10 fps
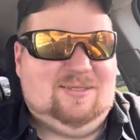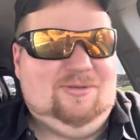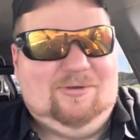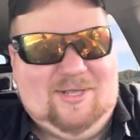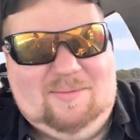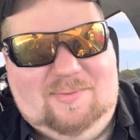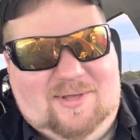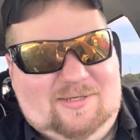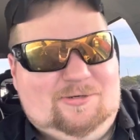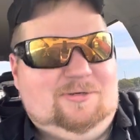you get the
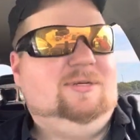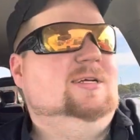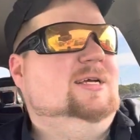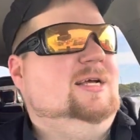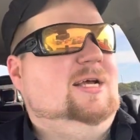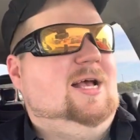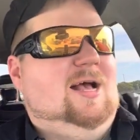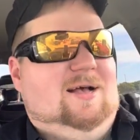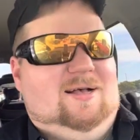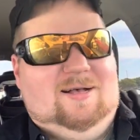picture.
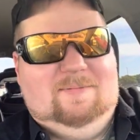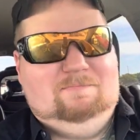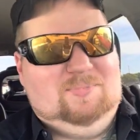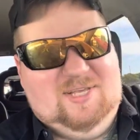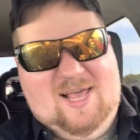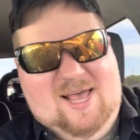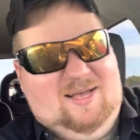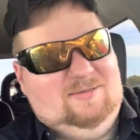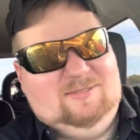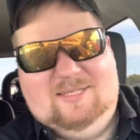But yeah,
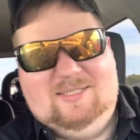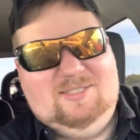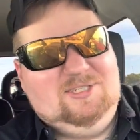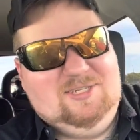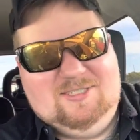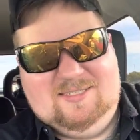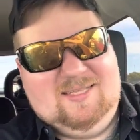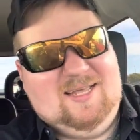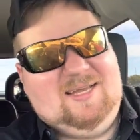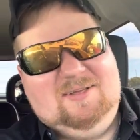and she's just
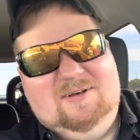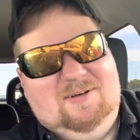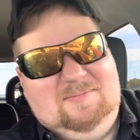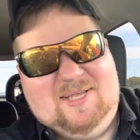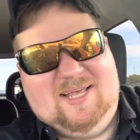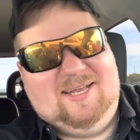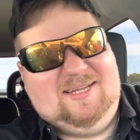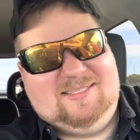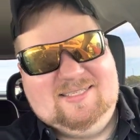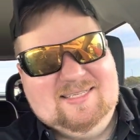like, oh my
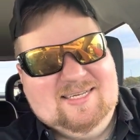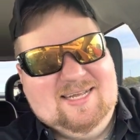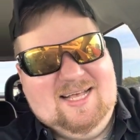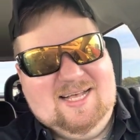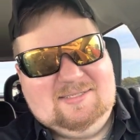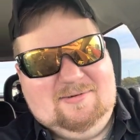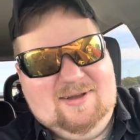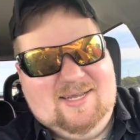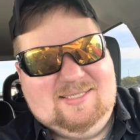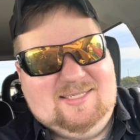goodness, that's
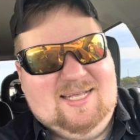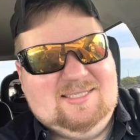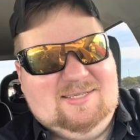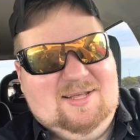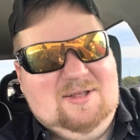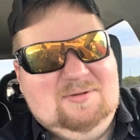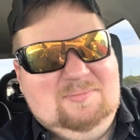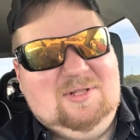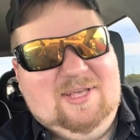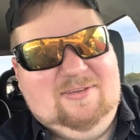crazy, that's
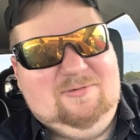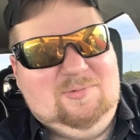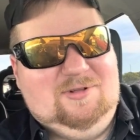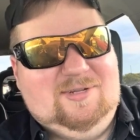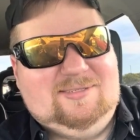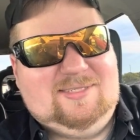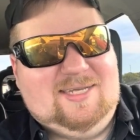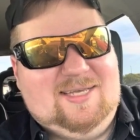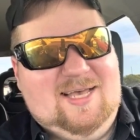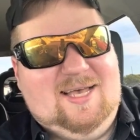unbelievable. And I was like,
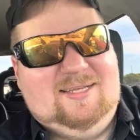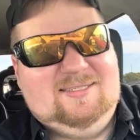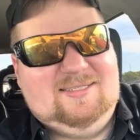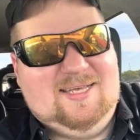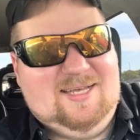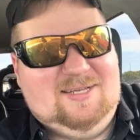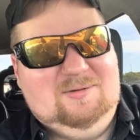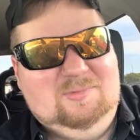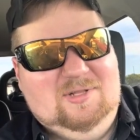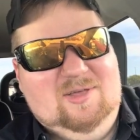yeah,
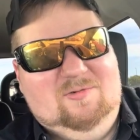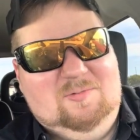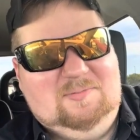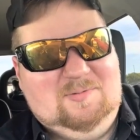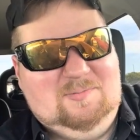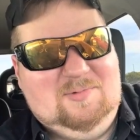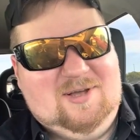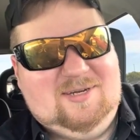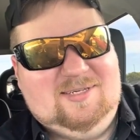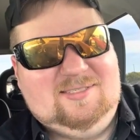unbelievable
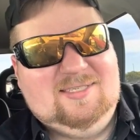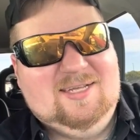part is,